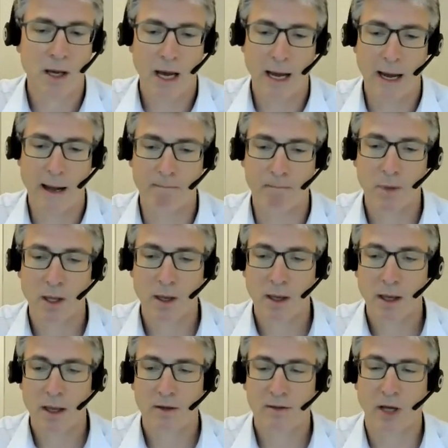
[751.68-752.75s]
Um,
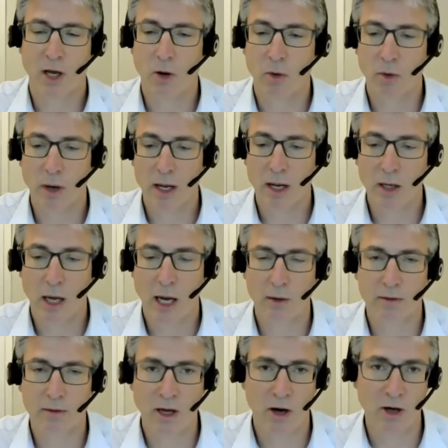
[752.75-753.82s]
so I
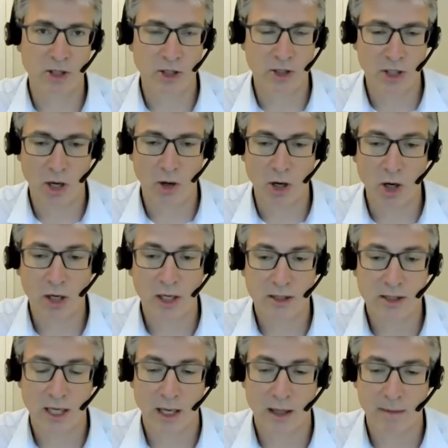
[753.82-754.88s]
would encourage you to go and look
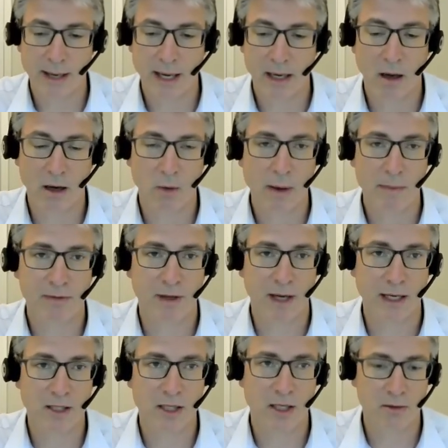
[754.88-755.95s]
at uh, the Pengana
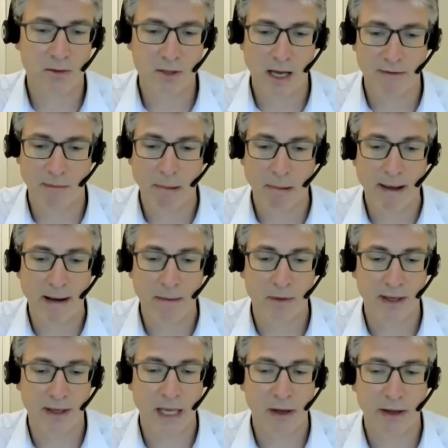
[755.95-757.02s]
website to, to have a play
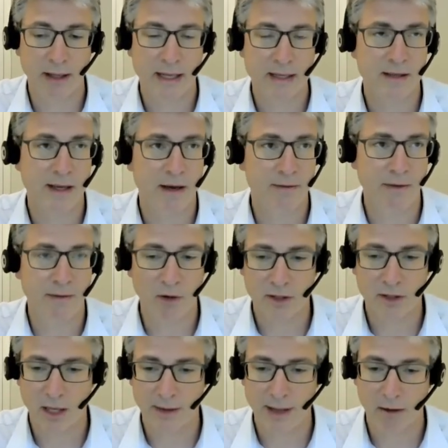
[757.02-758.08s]
with a calculator there if you've
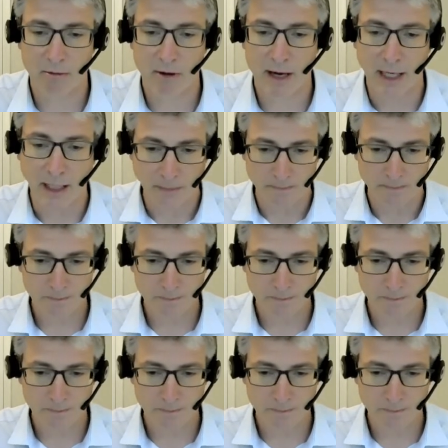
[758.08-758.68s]
not done that already.